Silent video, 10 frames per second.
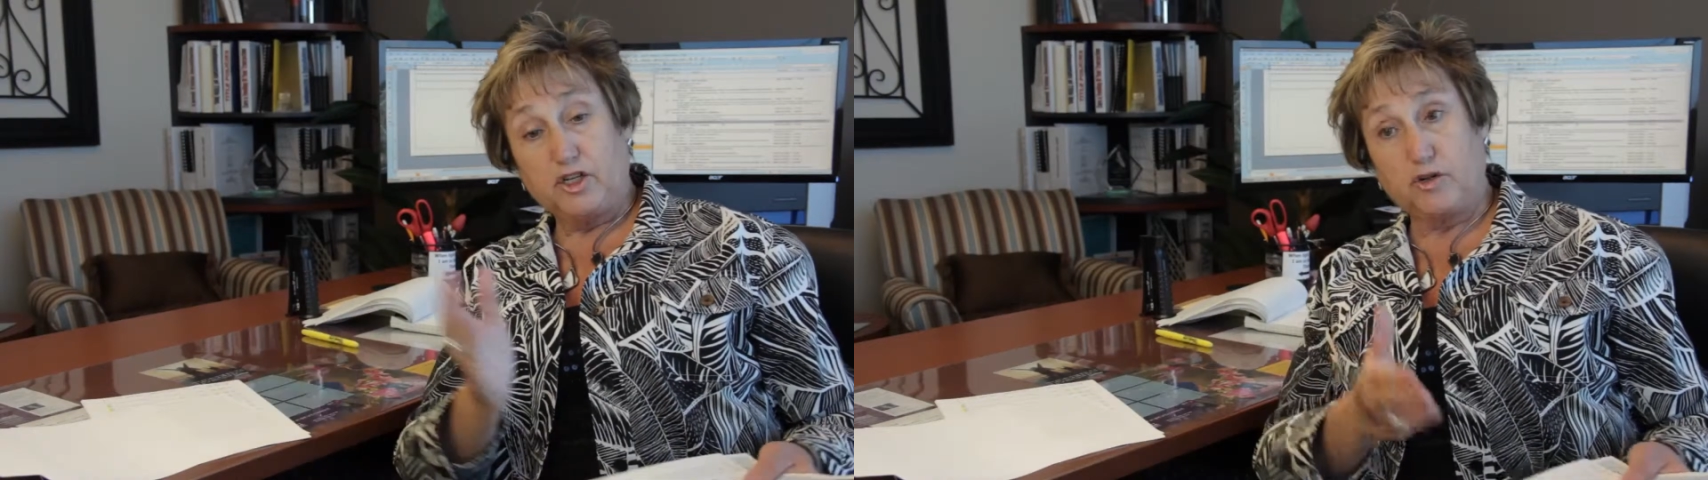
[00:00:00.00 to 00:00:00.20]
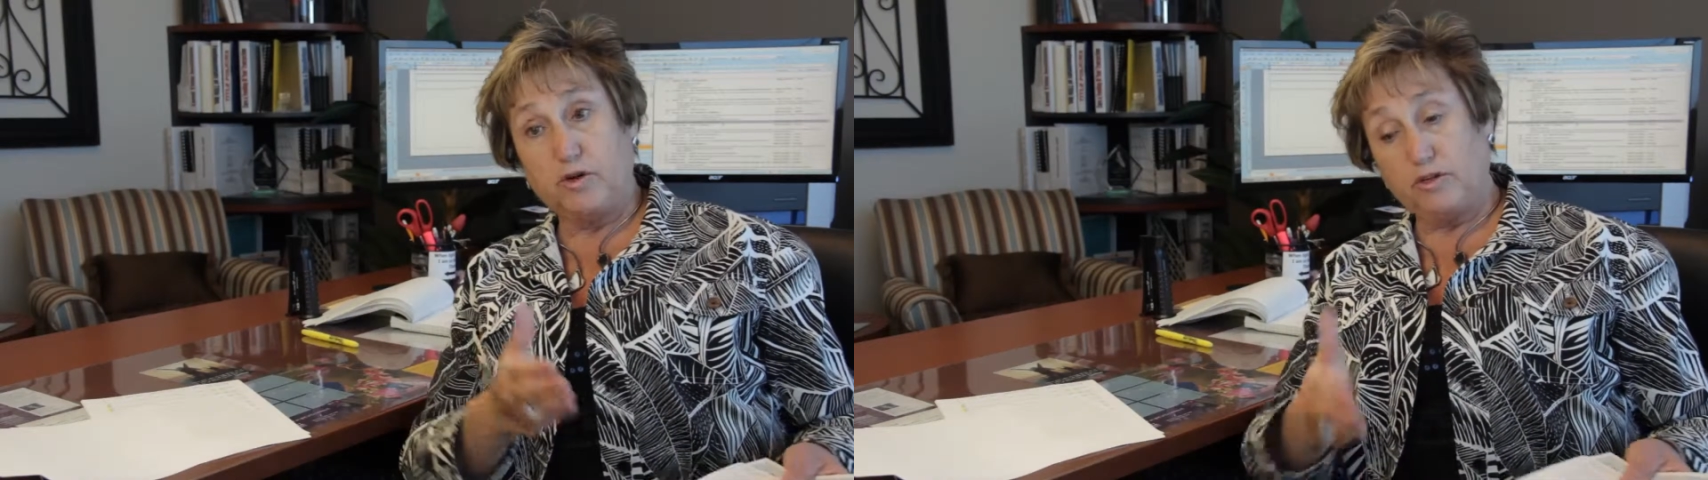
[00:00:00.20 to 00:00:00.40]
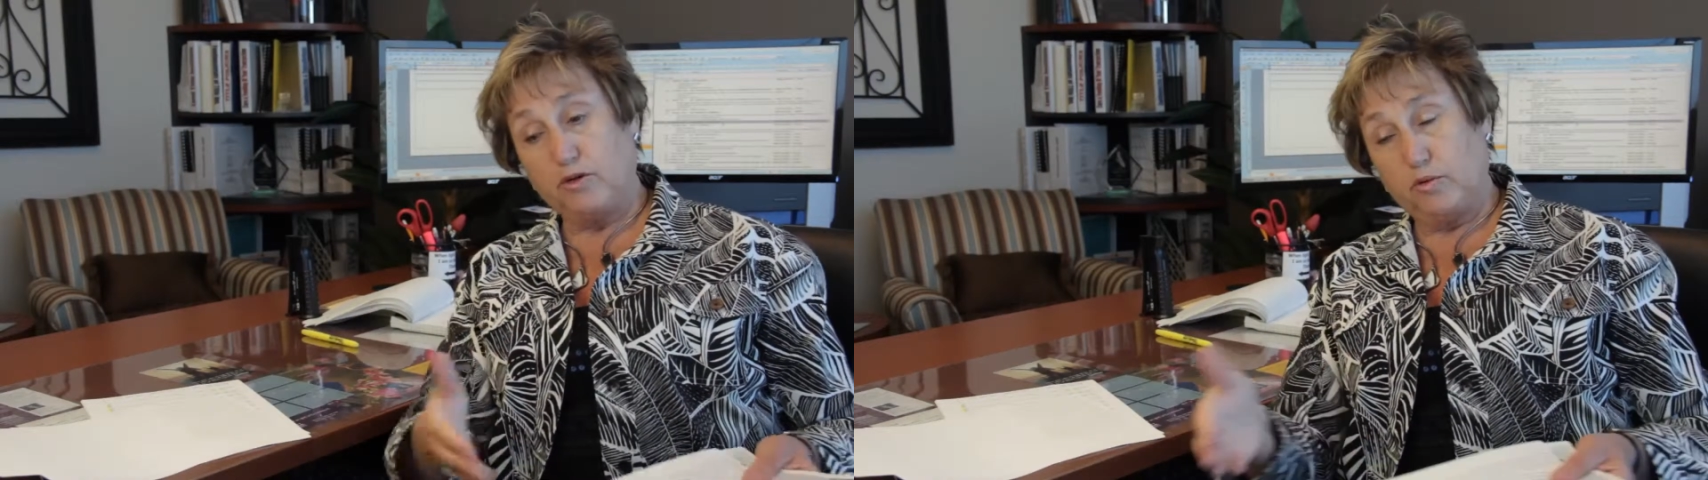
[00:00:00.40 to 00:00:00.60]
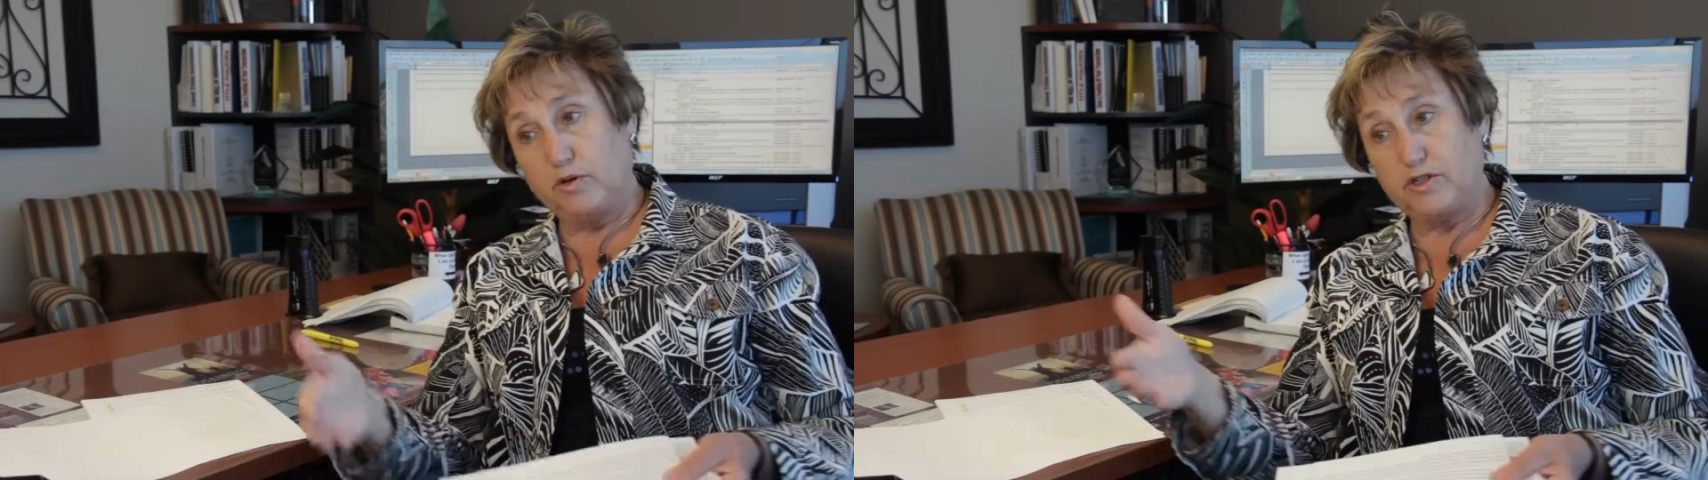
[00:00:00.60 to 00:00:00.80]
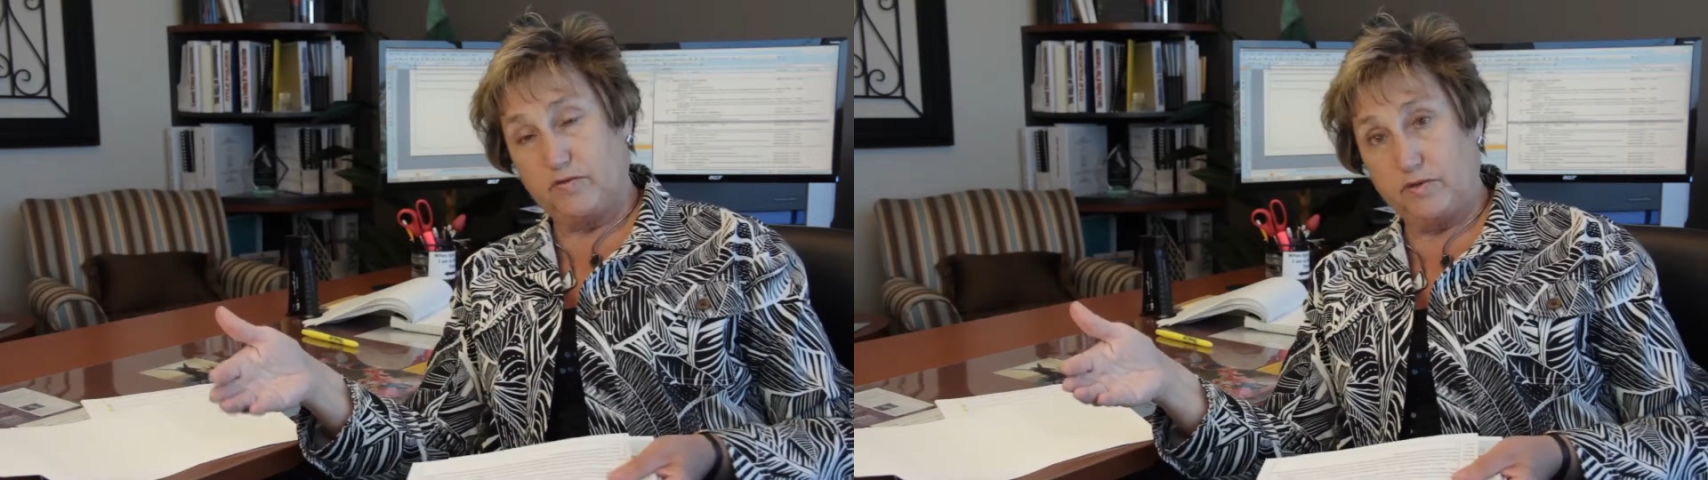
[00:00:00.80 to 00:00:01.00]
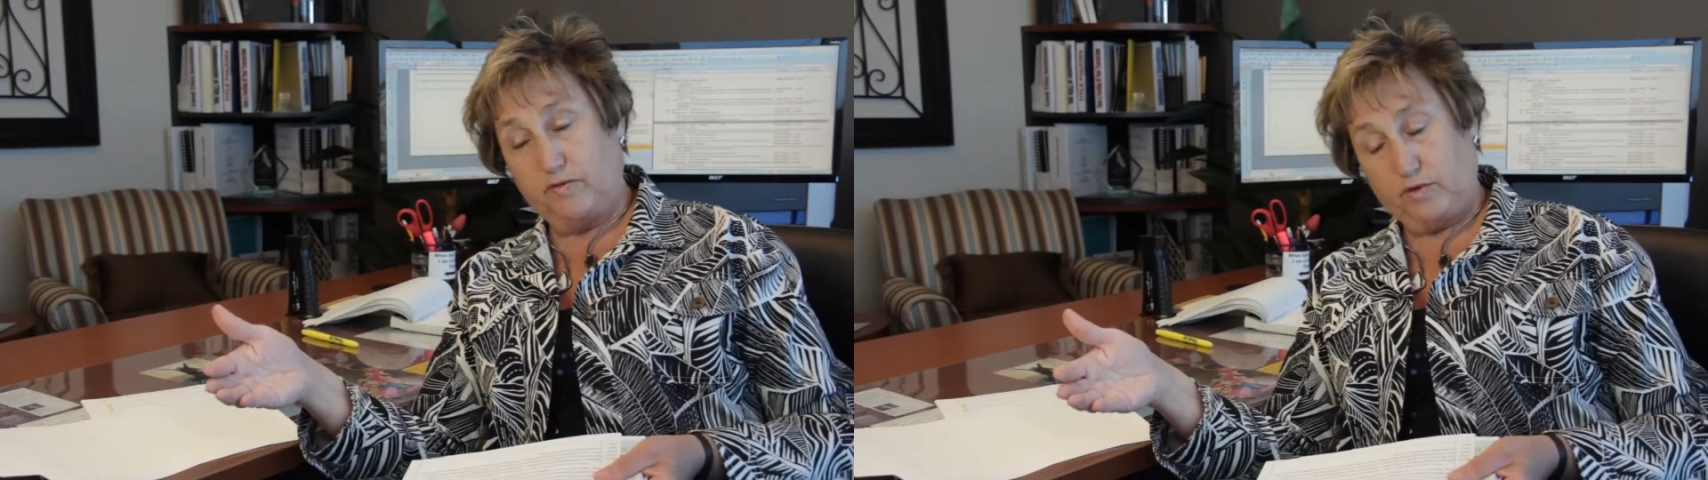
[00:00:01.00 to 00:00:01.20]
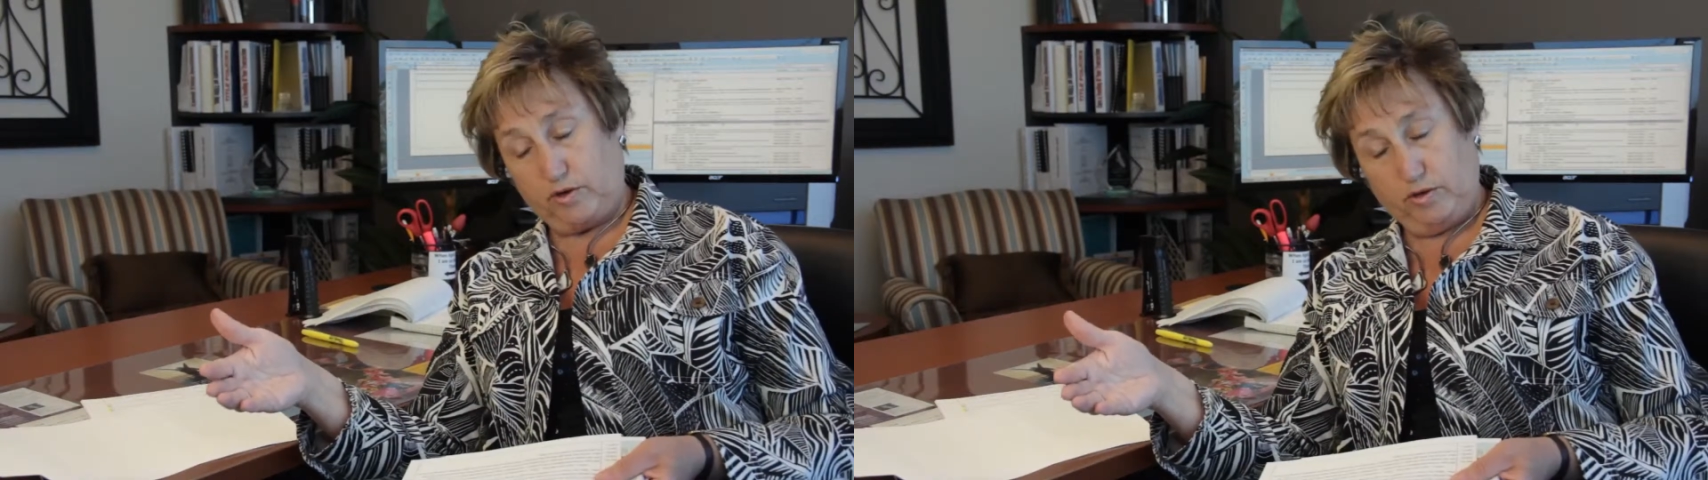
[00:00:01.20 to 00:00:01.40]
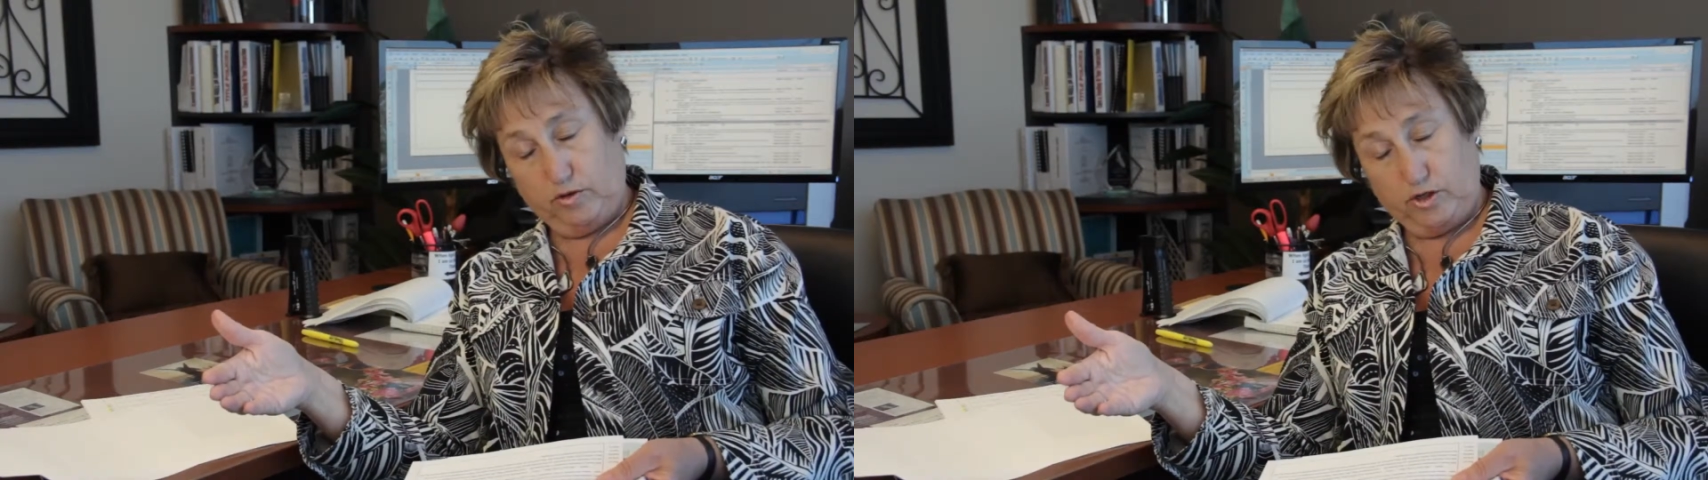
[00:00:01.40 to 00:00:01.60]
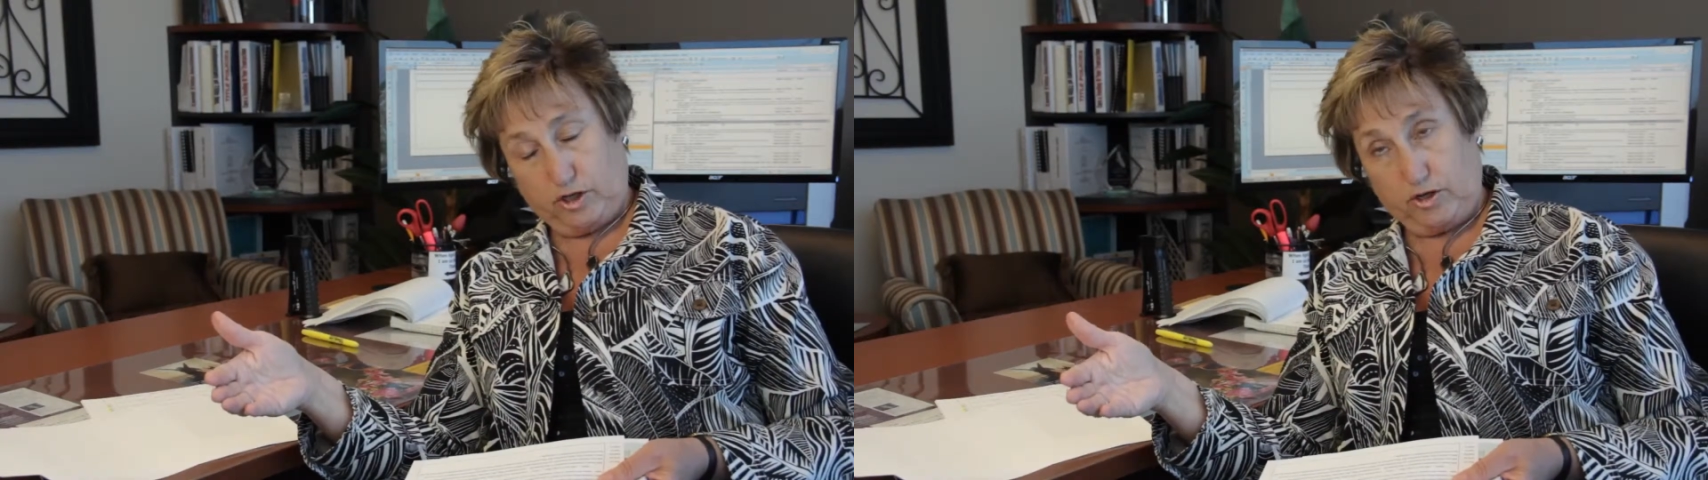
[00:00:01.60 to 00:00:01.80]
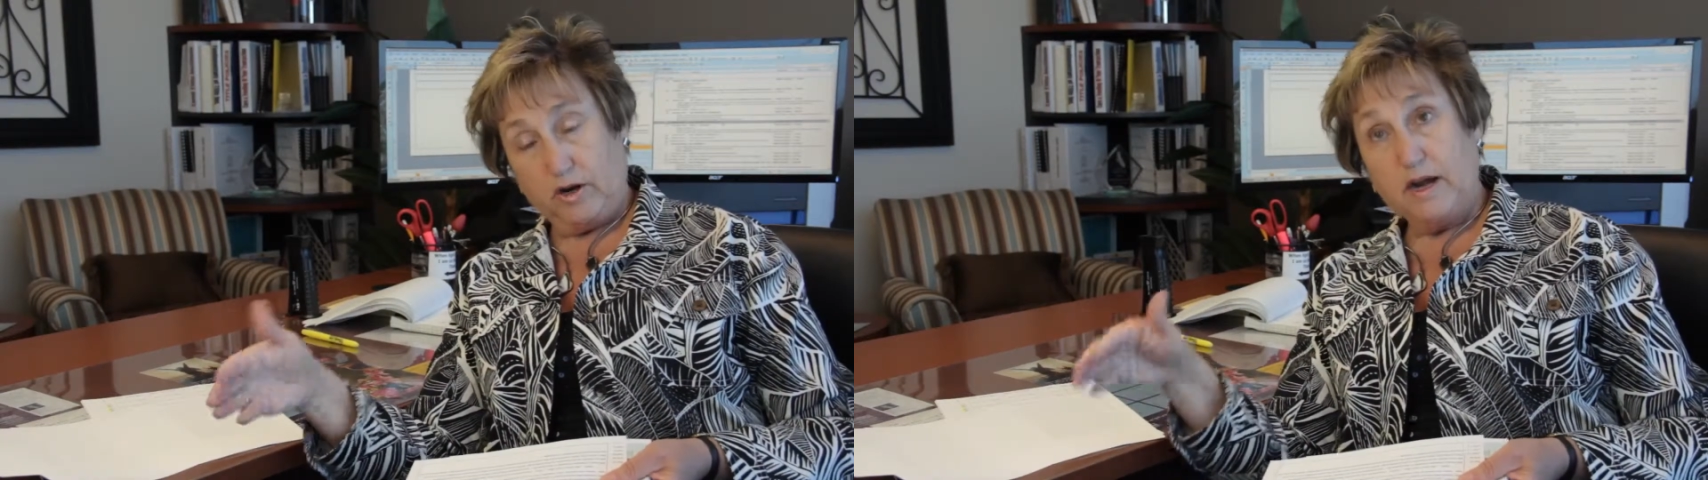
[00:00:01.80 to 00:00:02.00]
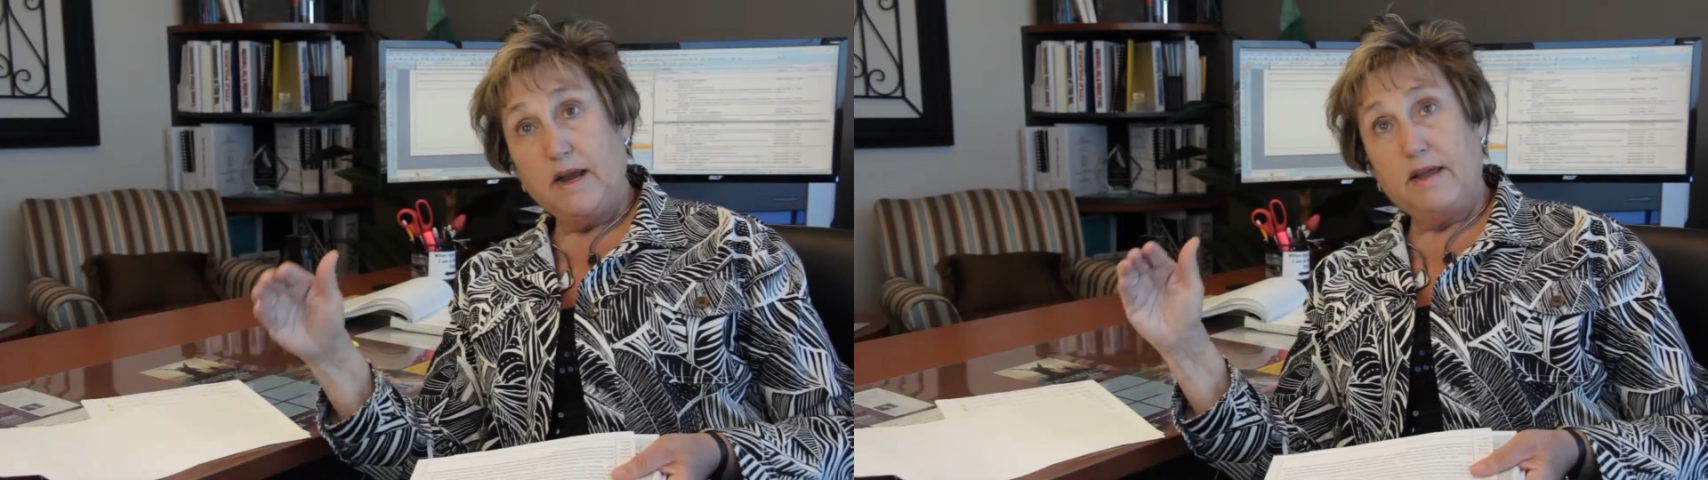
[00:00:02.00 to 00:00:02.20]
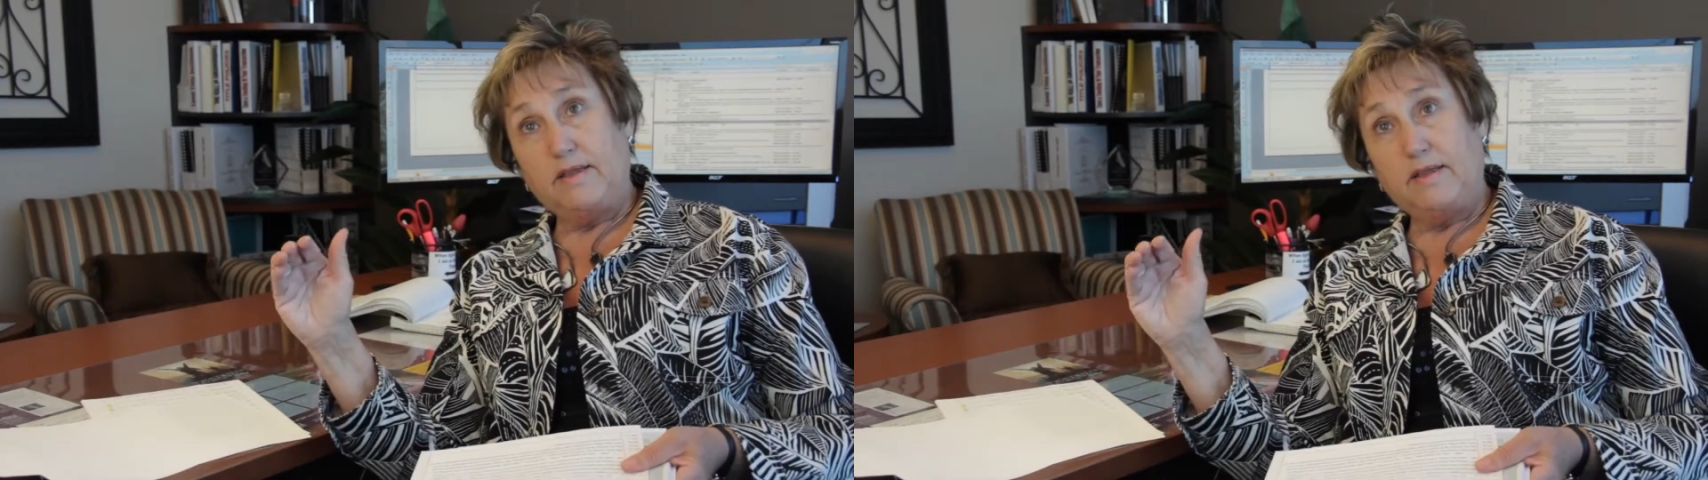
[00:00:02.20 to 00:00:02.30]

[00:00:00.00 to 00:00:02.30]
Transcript: During the course of the foreclosure,